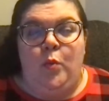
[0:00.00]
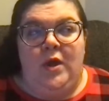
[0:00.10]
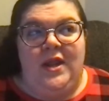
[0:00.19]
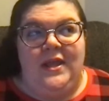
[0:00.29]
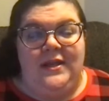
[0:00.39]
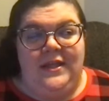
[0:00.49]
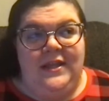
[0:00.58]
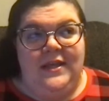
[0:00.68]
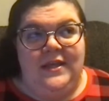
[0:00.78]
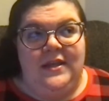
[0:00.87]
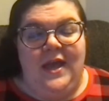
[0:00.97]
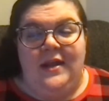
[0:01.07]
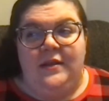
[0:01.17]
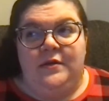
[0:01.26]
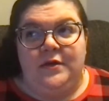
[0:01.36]
what I needed
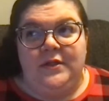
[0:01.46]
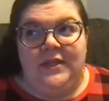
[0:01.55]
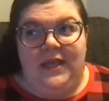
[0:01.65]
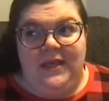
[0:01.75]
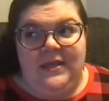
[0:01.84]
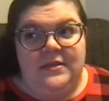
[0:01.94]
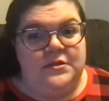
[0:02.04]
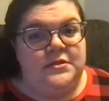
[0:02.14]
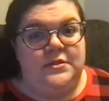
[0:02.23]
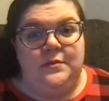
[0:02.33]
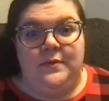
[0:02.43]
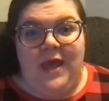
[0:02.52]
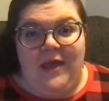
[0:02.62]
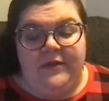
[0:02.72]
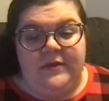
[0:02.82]
at an early age to
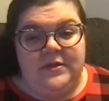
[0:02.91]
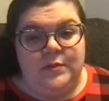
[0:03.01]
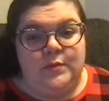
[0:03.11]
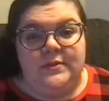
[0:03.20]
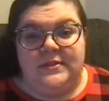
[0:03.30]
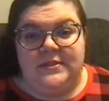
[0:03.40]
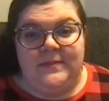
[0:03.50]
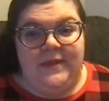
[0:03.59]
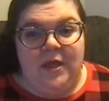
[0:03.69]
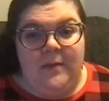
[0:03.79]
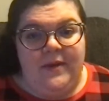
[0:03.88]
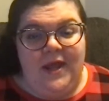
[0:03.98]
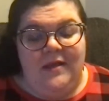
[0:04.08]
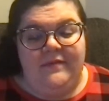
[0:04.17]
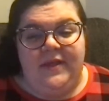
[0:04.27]
gather the tools to become an
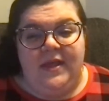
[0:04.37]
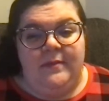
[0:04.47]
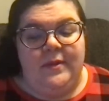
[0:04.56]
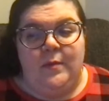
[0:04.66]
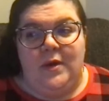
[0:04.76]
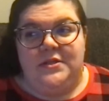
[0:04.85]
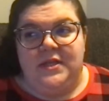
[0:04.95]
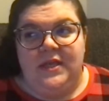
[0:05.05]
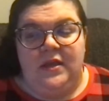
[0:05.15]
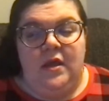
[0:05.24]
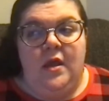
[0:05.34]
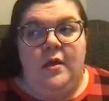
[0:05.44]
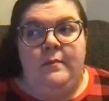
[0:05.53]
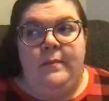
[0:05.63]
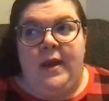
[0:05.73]
advocate by watching
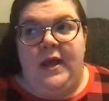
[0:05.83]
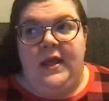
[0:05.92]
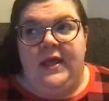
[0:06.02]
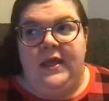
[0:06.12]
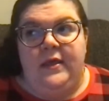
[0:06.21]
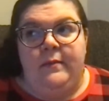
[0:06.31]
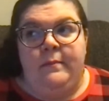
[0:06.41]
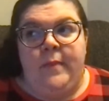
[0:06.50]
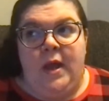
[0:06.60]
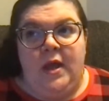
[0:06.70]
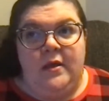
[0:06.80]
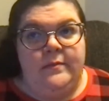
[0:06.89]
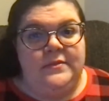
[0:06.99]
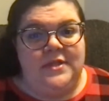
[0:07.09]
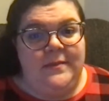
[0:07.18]
my
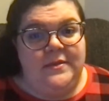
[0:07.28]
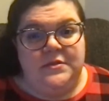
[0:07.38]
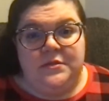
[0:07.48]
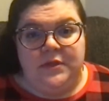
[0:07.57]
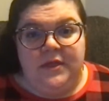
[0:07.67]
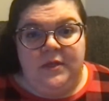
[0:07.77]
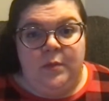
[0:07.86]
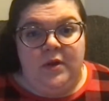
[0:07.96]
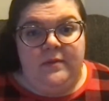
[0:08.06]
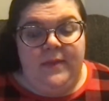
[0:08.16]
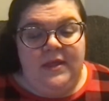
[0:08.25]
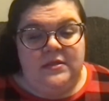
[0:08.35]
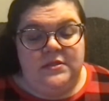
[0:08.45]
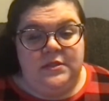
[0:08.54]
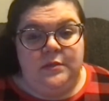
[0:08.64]
mom demonstrate what it
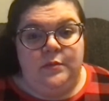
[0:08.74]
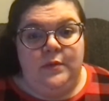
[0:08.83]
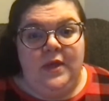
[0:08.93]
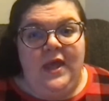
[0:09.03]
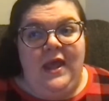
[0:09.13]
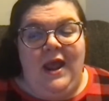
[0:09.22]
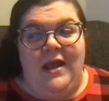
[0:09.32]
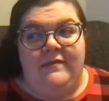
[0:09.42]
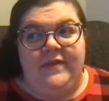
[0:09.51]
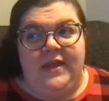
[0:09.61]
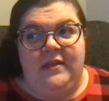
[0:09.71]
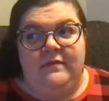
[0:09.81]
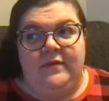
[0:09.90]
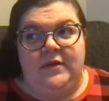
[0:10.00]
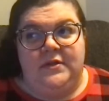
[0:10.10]
meant to
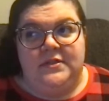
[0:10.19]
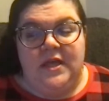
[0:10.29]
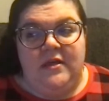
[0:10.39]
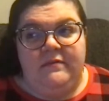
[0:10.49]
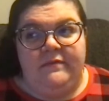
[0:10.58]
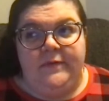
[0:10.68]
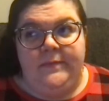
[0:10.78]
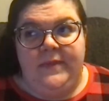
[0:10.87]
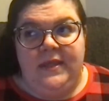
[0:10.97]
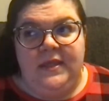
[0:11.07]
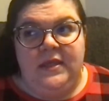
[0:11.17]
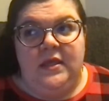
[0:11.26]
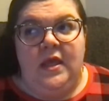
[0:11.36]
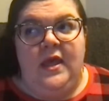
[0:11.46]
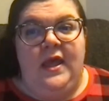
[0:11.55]
advocate for herself, for
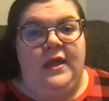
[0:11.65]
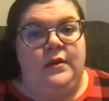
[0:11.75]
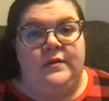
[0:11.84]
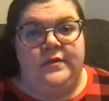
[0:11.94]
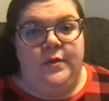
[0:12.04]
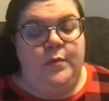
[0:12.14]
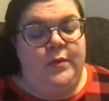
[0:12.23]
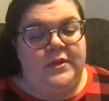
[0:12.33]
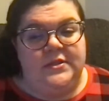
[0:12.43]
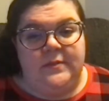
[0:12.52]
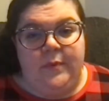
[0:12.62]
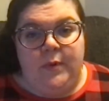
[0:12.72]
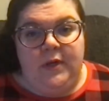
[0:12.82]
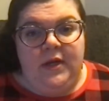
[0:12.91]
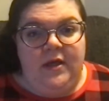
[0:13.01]
me, and also with the
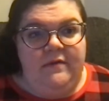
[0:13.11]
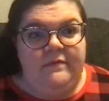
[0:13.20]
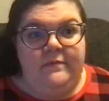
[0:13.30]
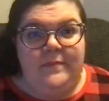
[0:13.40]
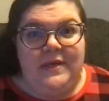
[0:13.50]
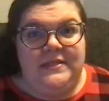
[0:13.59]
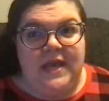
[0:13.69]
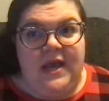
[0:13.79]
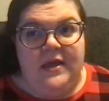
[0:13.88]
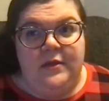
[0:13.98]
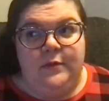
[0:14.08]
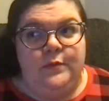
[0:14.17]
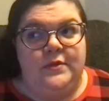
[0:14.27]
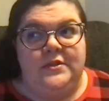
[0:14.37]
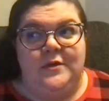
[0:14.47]
support of my dad,
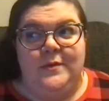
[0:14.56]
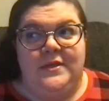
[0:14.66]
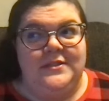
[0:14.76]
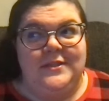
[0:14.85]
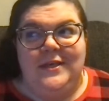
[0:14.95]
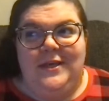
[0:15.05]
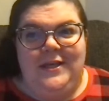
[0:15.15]
who has always,